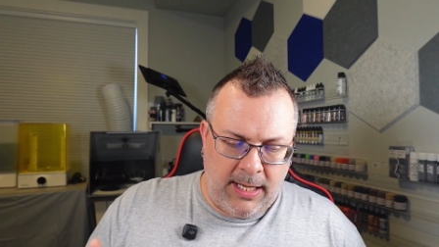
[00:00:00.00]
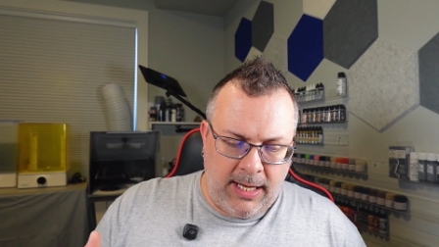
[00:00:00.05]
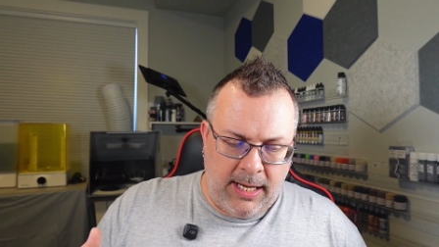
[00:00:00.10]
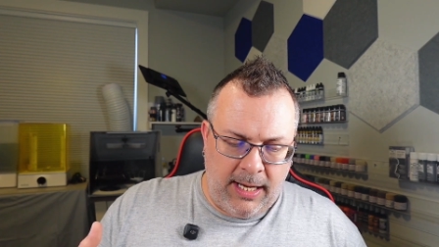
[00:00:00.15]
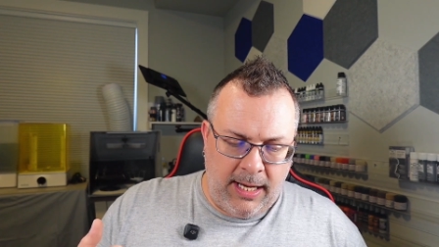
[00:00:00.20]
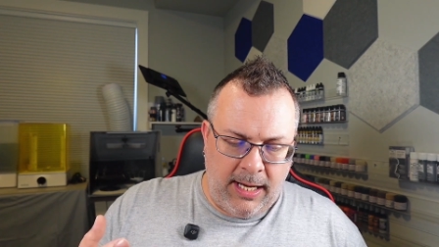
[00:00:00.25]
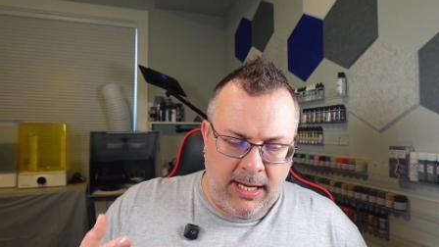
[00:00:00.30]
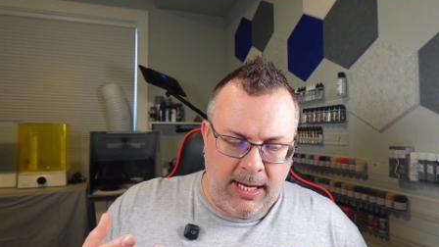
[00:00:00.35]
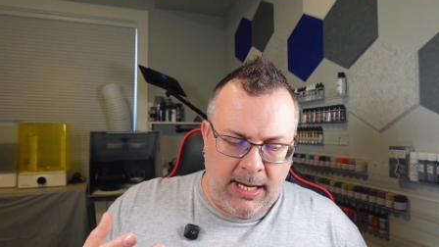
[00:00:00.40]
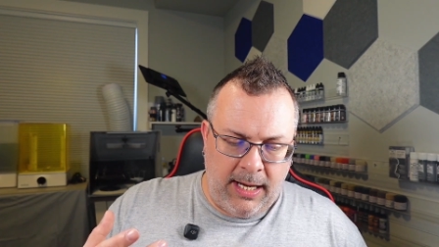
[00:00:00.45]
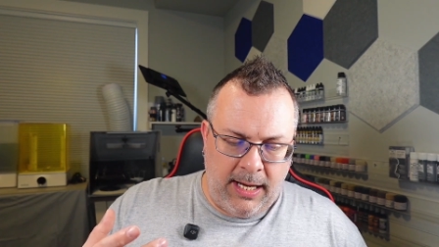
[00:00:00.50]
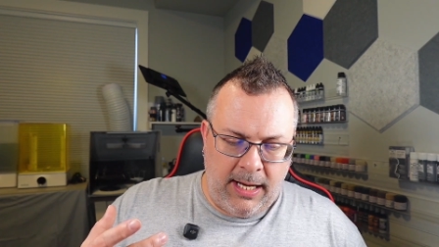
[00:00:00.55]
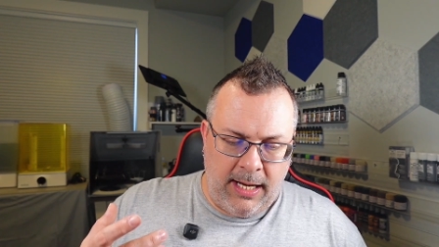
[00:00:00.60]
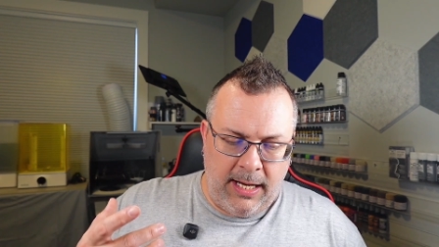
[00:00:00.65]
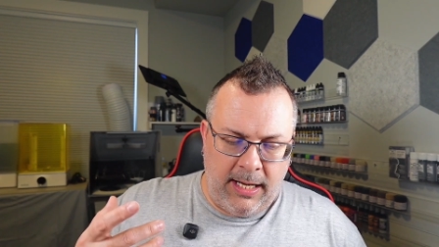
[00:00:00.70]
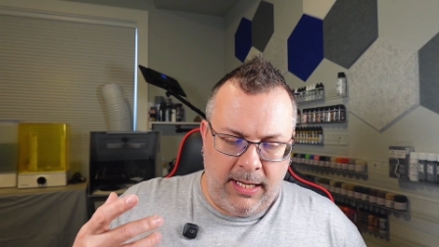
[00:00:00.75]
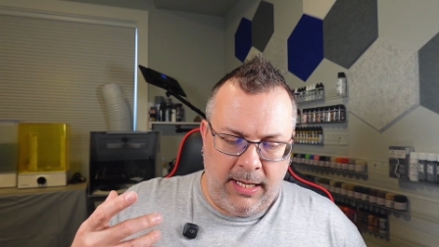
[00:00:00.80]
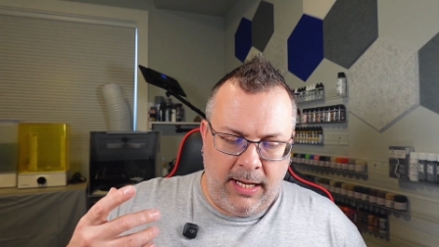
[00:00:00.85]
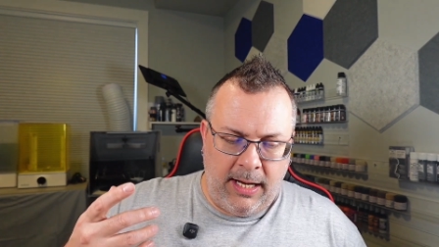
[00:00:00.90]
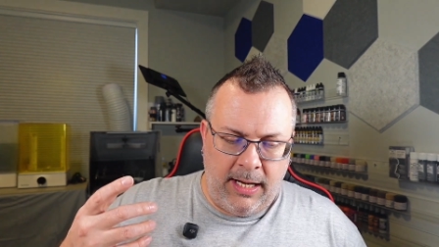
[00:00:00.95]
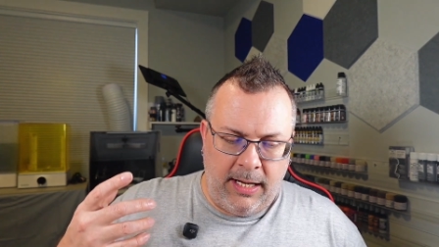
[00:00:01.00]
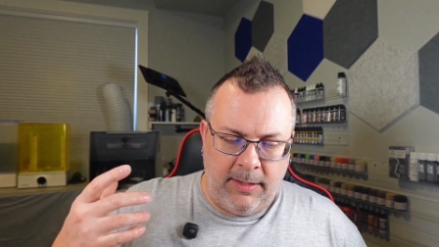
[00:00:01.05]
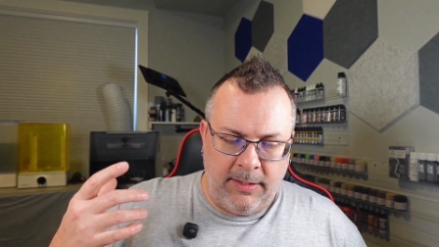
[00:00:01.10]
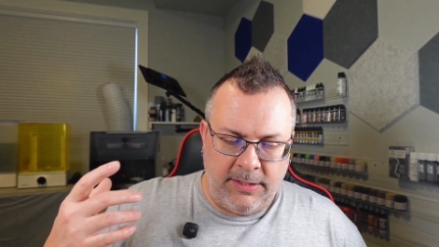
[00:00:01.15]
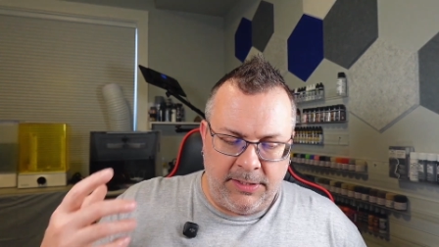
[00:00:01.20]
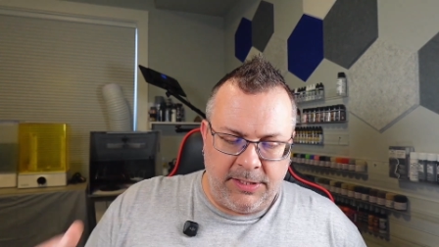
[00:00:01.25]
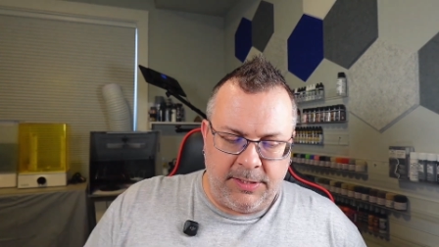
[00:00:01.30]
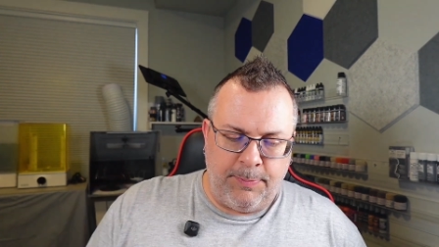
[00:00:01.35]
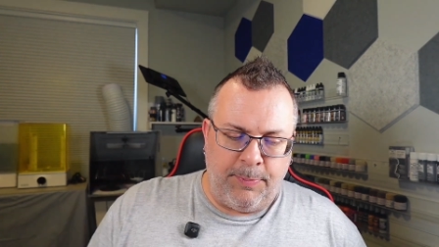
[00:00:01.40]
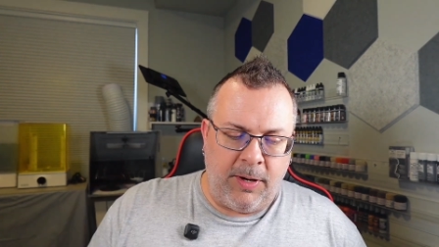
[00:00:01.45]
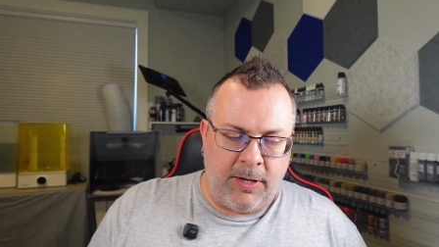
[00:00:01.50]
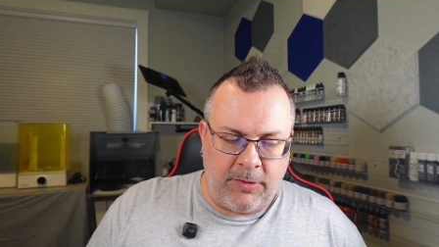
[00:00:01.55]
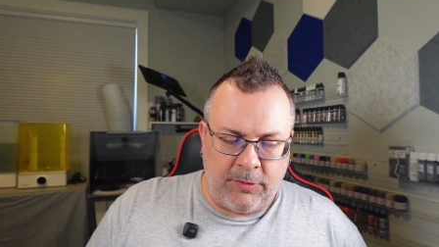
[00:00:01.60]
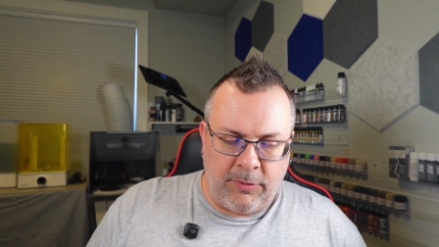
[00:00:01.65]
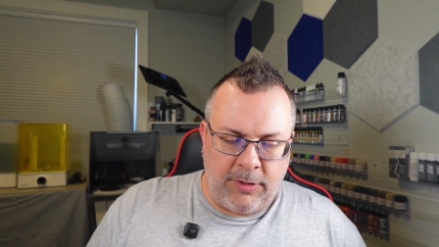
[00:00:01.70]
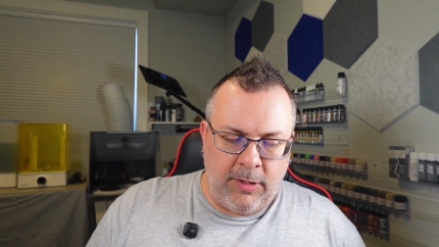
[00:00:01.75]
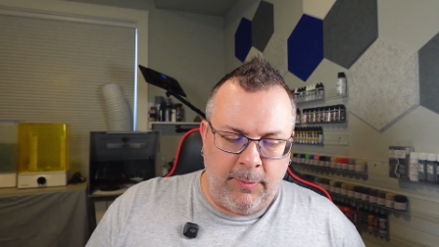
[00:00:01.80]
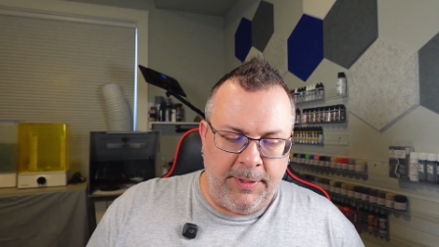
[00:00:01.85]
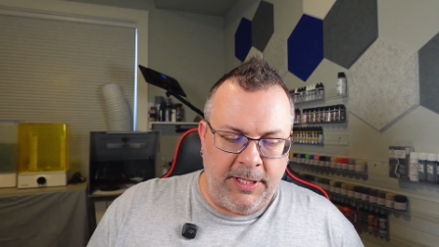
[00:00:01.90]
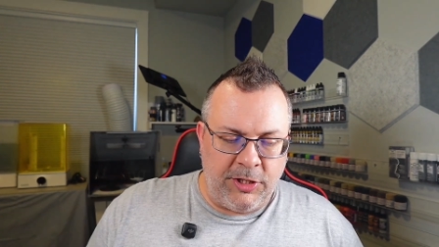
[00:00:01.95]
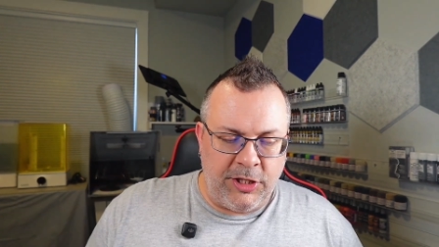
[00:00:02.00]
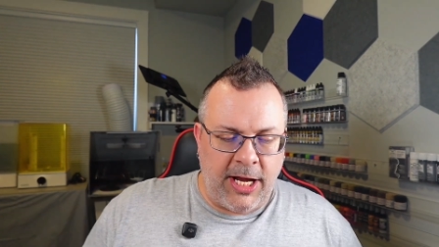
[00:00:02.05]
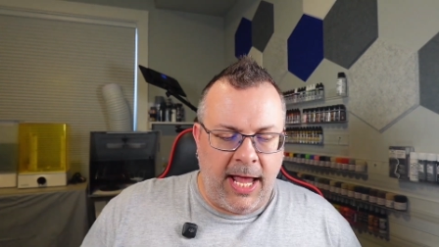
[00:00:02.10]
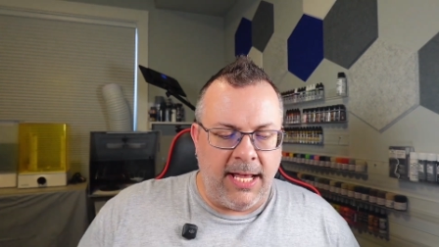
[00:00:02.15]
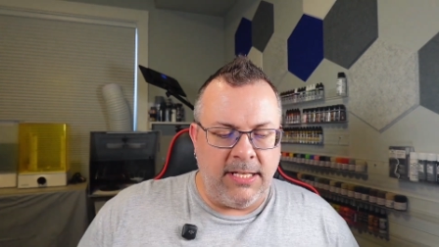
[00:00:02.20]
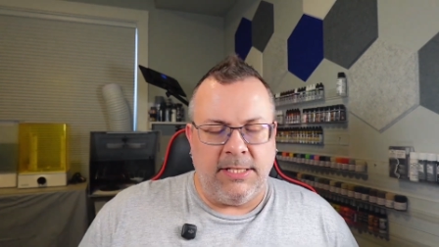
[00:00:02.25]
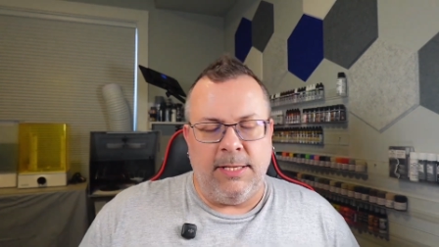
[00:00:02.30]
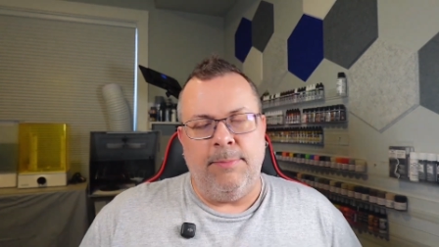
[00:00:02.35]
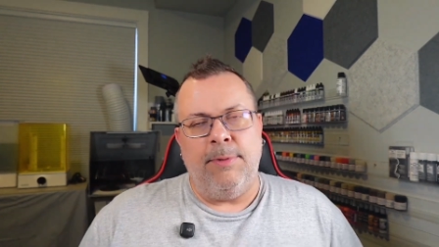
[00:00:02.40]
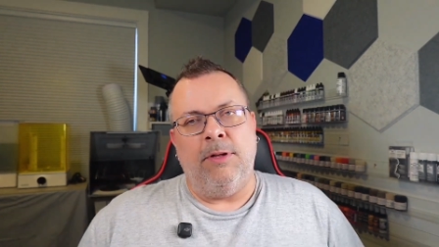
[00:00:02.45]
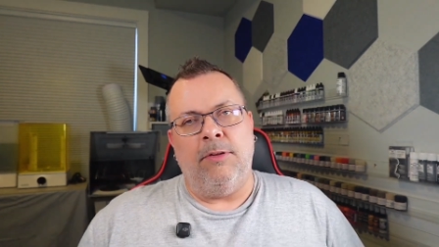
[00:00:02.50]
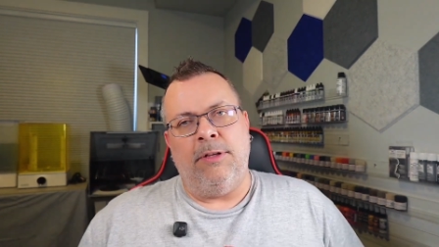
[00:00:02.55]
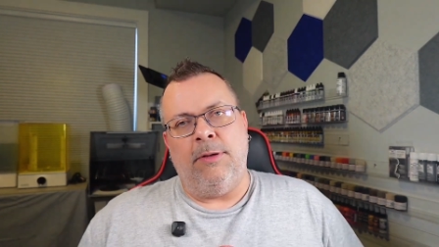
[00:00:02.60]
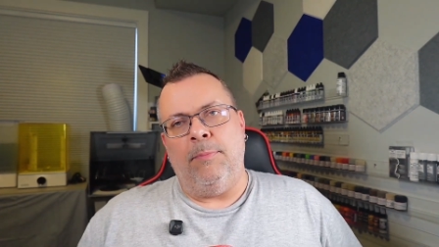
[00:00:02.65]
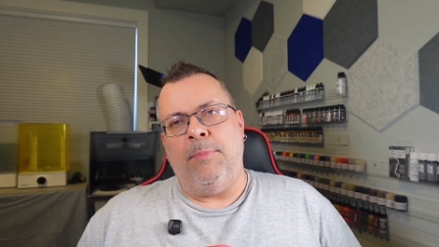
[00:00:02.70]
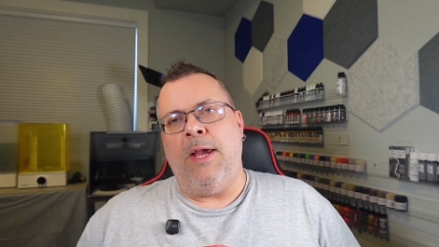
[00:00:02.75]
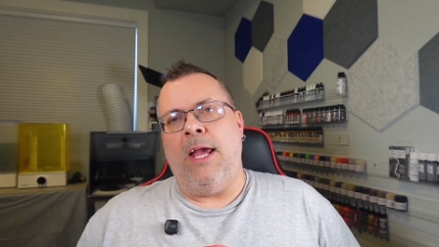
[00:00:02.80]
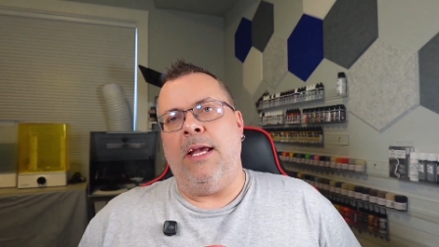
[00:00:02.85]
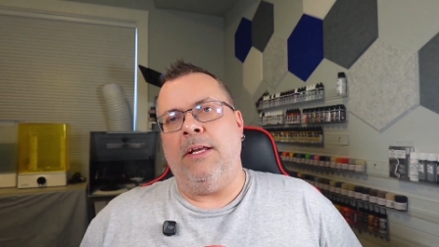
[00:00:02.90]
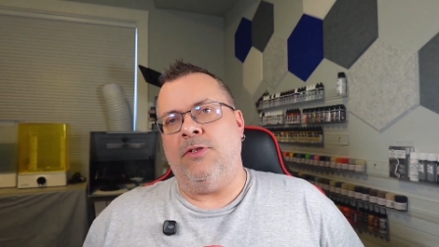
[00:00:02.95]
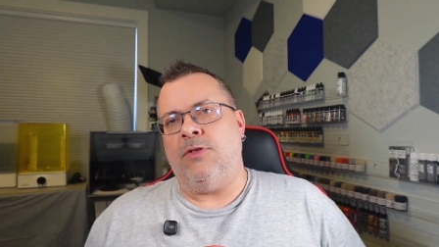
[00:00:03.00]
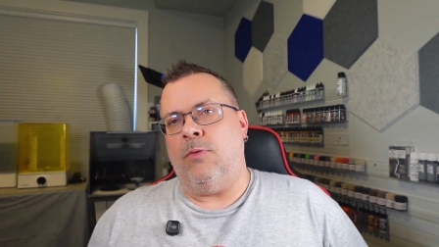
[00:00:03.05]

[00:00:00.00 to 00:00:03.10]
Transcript: And part 3 will be chassis build and paint.